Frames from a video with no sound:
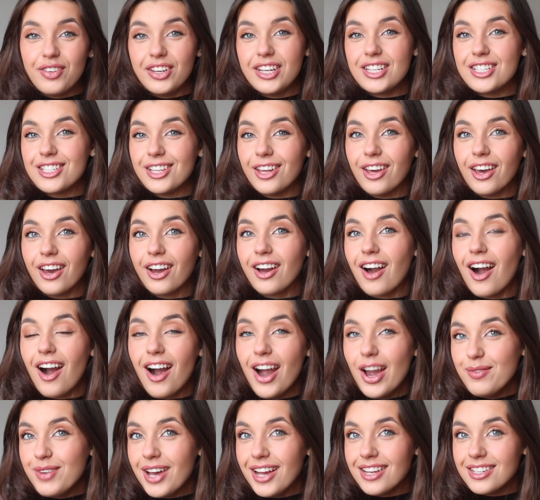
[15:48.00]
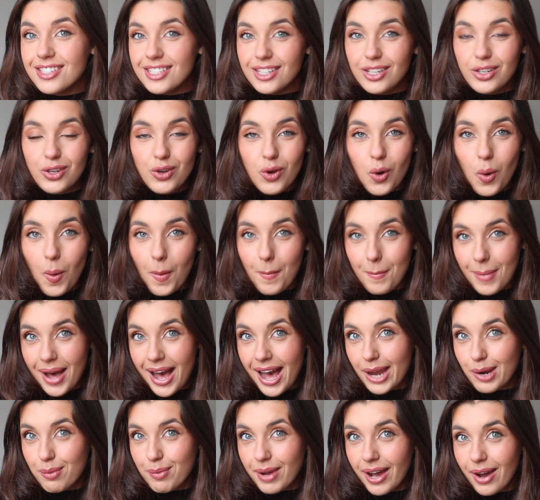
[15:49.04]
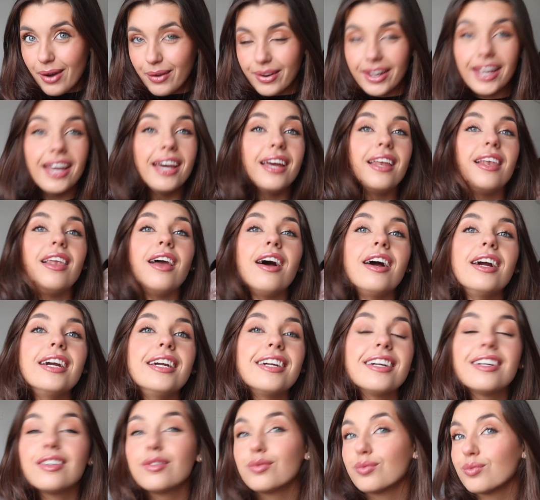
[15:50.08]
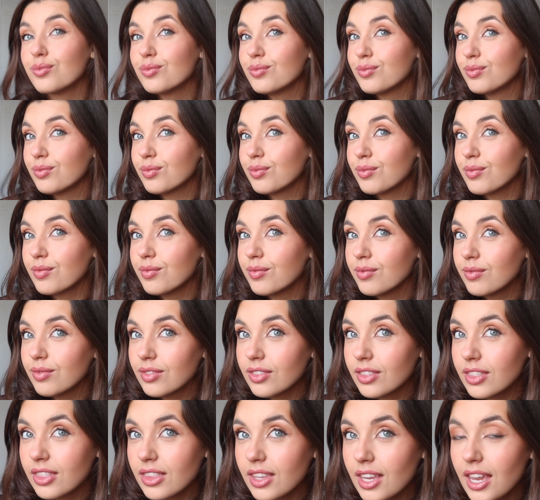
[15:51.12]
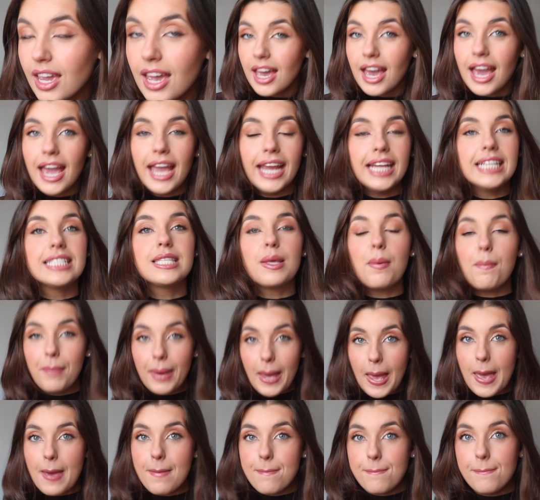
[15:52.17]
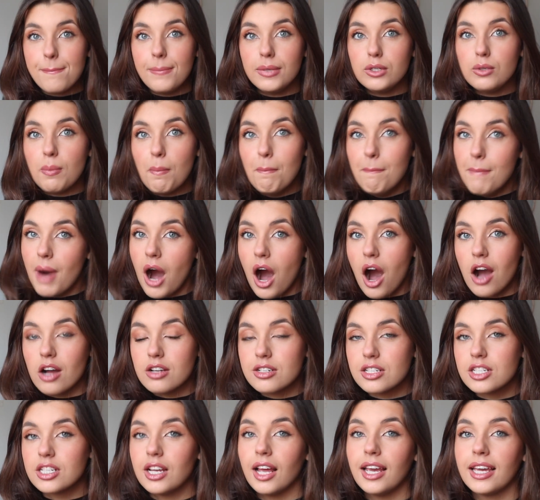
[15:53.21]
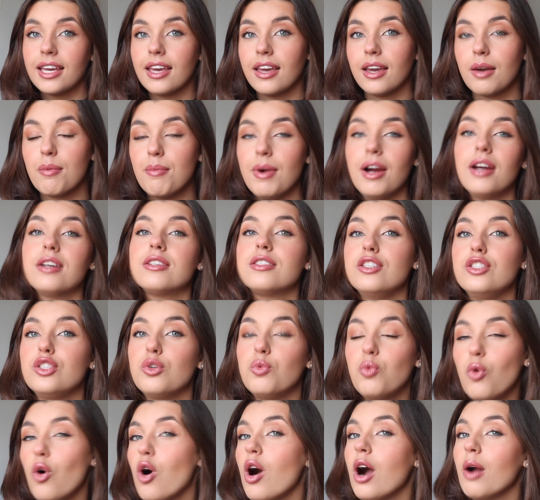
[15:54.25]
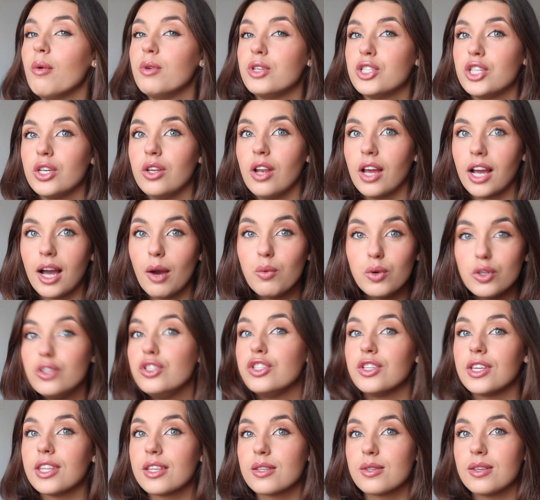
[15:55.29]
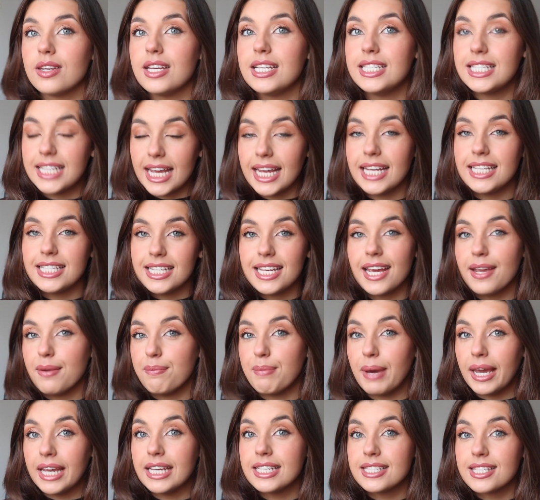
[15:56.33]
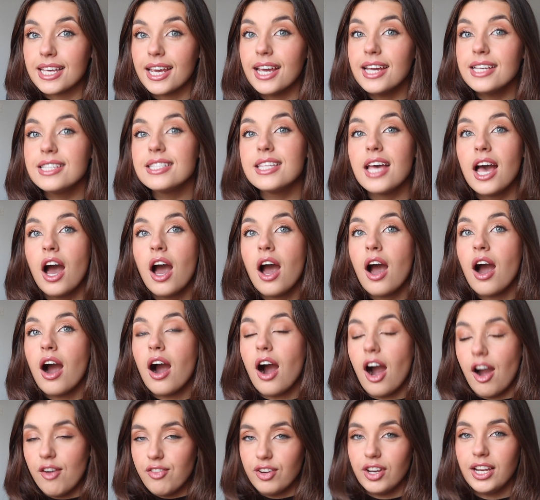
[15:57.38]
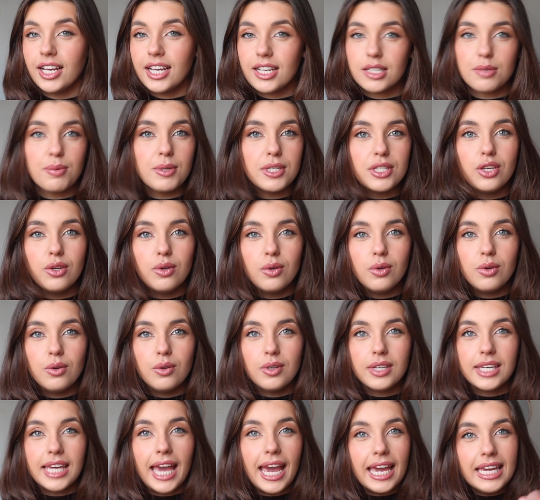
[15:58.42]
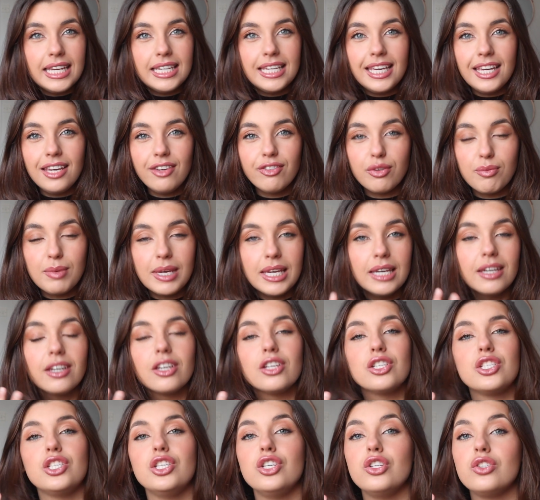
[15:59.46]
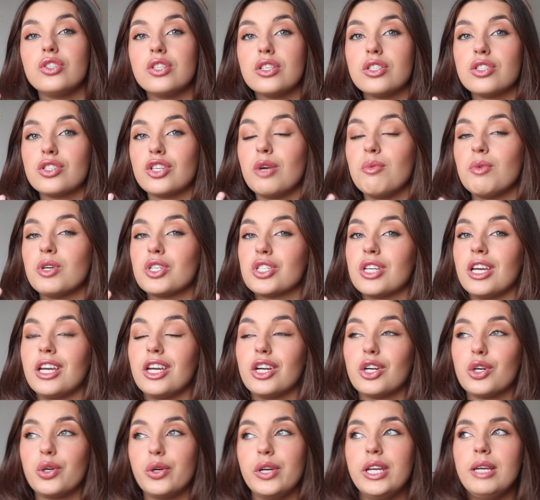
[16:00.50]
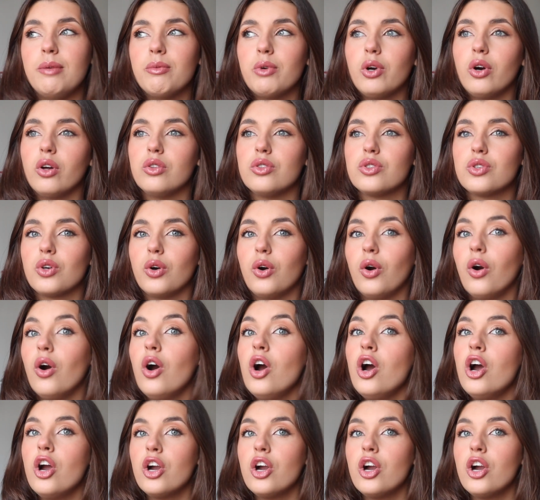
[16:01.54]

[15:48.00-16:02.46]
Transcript: finished look. I'm actually not mad about it. Like, it's a bit much, like, in comparison to what I would do. Like, I wouldn't do this on a day-to-day basis. I feel like it's a bit too cakey for me because she uses so much like cream contour,